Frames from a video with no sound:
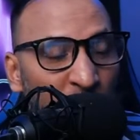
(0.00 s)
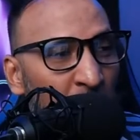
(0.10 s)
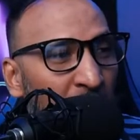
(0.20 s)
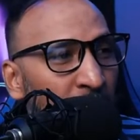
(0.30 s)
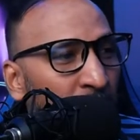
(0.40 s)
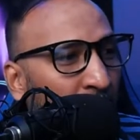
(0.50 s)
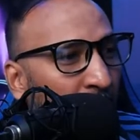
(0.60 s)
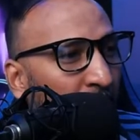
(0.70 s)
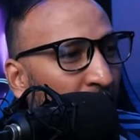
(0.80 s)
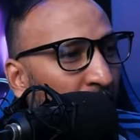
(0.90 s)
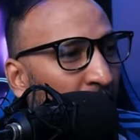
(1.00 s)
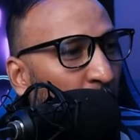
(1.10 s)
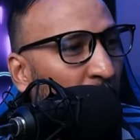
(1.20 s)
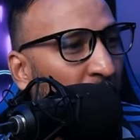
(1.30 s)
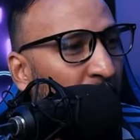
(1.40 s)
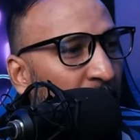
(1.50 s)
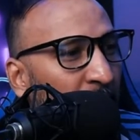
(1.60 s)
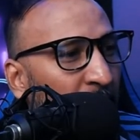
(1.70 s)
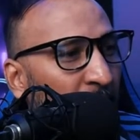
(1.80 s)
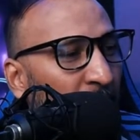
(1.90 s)
minute, we're into
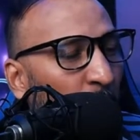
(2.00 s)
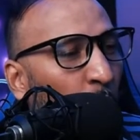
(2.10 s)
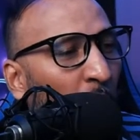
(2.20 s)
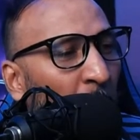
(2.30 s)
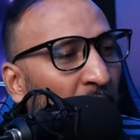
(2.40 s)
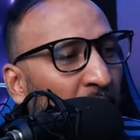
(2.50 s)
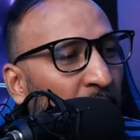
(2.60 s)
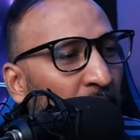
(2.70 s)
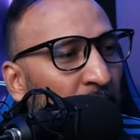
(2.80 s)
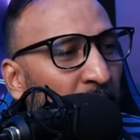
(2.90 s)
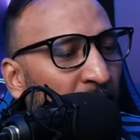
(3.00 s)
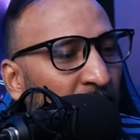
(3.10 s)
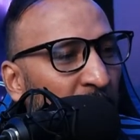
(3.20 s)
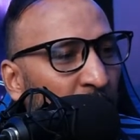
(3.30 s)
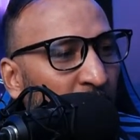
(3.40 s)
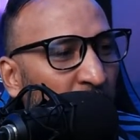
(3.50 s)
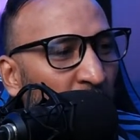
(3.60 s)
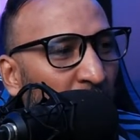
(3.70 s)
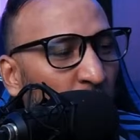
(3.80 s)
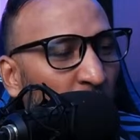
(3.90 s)
the 1 minute and 30 seconds of
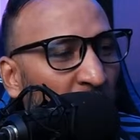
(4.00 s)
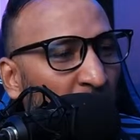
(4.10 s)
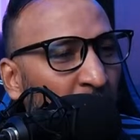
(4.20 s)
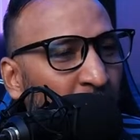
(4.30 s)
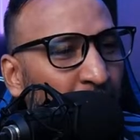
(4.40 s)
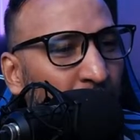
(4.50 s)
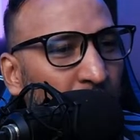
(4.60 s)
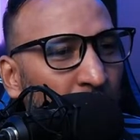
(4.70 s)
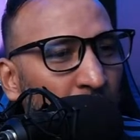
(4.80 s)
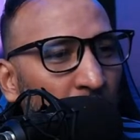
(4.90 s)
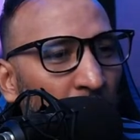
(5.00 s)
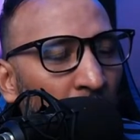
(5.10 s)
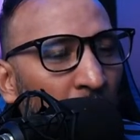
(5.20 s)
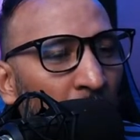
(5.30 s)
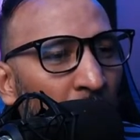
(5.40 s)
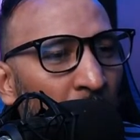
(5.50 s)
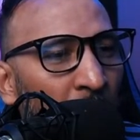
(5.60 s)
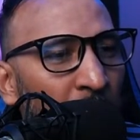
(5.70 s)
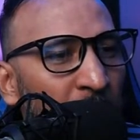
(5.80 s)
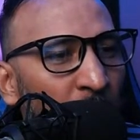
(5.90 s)
extra time.
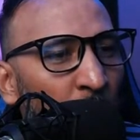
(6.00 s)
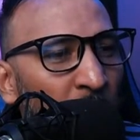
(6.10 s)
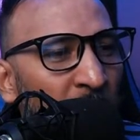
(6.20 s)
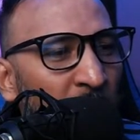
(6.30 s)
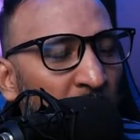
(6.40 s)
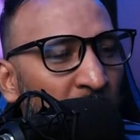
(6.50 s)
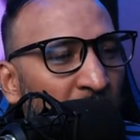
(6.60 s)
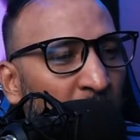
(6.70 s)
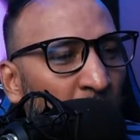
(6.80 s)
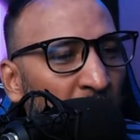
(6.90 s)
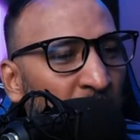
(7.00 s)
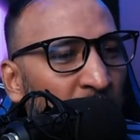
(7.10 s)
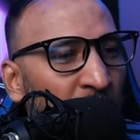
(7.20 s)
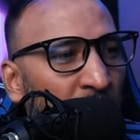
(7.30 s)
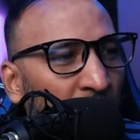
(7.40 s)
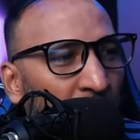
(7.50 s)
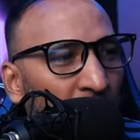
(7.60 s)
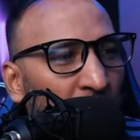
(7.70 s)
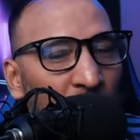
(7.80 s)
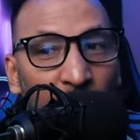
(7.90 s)
And there's a long decision taking place.
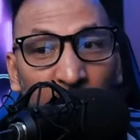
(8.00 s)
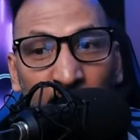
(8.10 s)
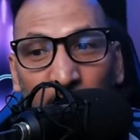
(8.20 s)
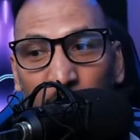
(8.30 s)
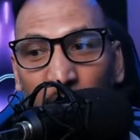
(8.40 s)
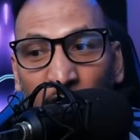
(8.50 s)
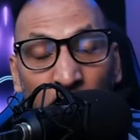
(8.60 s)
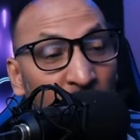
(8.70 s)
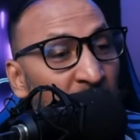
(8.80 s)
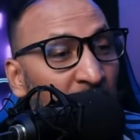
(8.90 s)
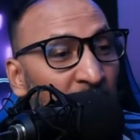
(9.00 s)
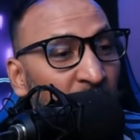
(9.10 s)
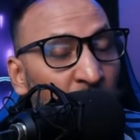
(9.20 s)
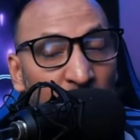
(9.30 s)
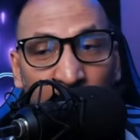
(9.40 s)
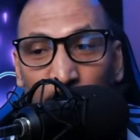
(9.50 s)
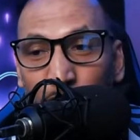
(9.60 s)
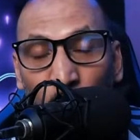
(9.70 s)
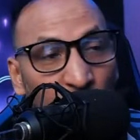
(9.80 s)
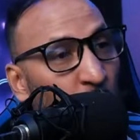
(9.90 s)
Everybody's at the end of their seat.
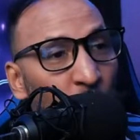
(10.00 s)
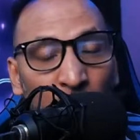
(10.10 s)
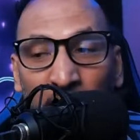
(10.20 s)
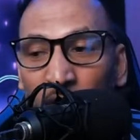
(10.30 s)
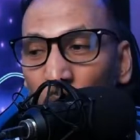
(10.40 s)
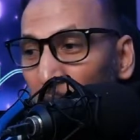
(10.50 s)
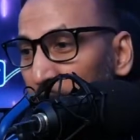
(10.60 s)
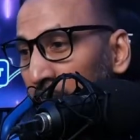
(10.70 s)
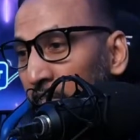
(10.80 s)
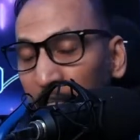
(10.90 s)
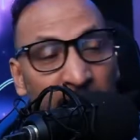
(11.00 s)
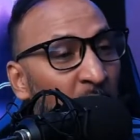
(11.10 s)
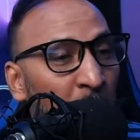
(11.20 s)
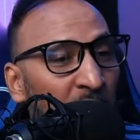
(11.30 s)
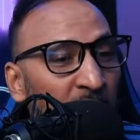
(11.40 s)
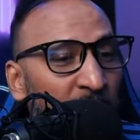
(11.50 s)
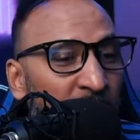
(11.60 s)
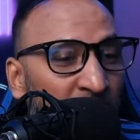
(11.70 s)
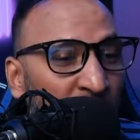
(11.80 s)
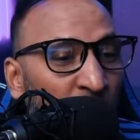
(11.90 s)
Folks, drop in the comment section. Is it a penalty?
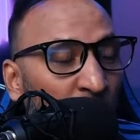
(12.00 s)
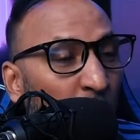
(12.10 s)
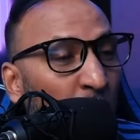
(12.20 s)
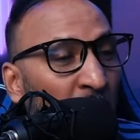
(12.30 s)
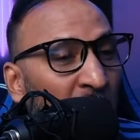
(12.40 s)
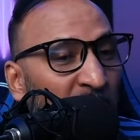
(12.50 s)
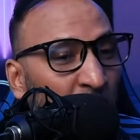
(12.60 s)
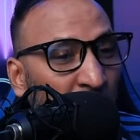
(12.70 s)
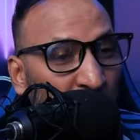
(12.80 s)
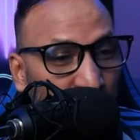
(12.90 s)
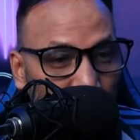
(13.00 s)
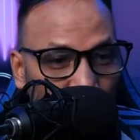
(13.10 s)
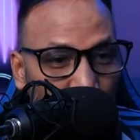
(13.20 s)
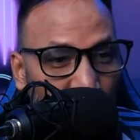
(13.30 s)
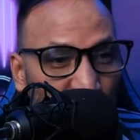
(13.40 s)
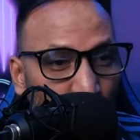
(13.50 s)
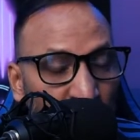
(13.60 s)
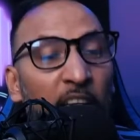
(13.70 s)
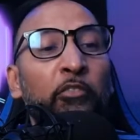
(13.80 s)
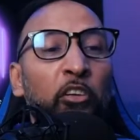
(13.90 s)
TikTok, do you think it's a penalty for anybody who's
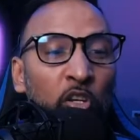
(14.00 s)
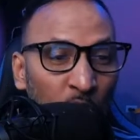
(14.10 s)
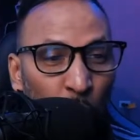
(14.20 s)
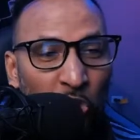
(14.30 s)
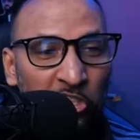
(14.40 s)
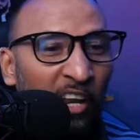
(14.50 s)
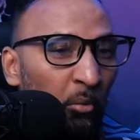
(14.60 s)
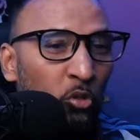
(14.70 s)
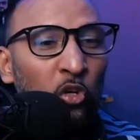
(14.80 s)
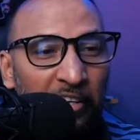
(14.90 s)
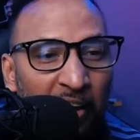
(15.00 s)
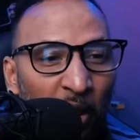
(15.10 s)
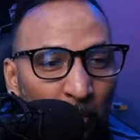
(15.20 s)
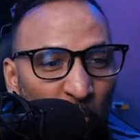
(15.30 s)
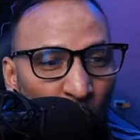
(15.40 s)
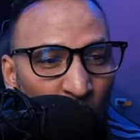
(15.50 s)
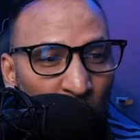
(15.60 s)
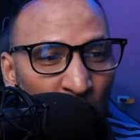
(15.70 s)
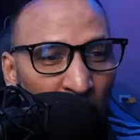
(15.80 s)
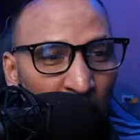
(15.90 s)
watching? If you're not watching, I will try to help you
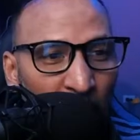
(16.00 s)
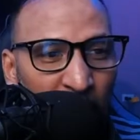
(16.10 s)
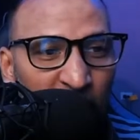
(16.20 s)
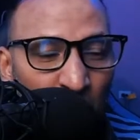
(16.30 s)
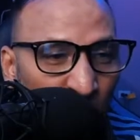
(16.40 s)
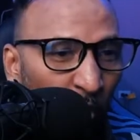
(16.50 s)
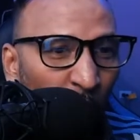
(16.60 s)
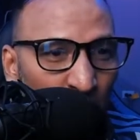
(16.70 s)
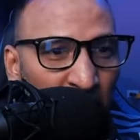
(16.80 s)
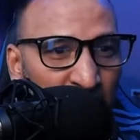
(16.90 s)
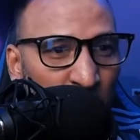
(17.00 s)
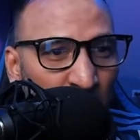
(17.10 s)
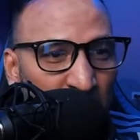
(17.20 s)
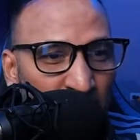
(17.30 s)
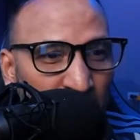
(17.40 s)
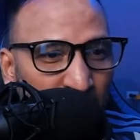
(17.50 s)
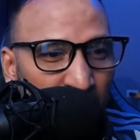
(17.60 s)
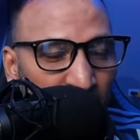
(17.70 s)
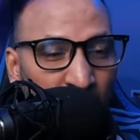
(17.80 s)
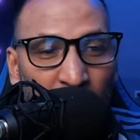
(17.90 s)
all and keep you all updated with this thing.
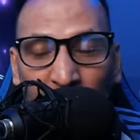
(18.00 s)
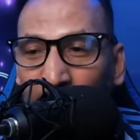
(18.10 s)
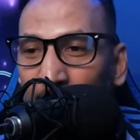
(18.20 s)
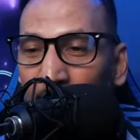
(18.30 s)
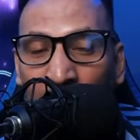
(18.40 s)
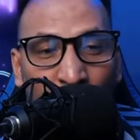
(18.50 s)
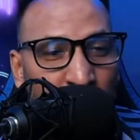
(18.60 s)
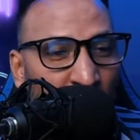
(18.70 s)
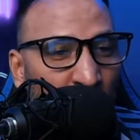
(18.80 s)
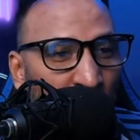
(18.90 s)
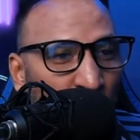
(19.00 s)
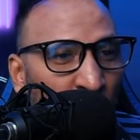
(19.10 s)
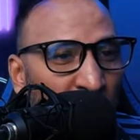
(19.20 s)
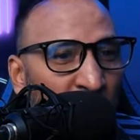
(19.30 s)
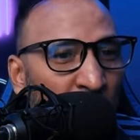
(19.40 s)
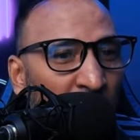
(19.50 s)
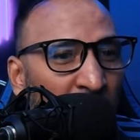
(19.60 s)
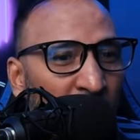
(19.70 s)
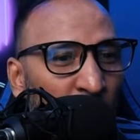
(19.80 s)
And at halftime, I'll try to see if I get the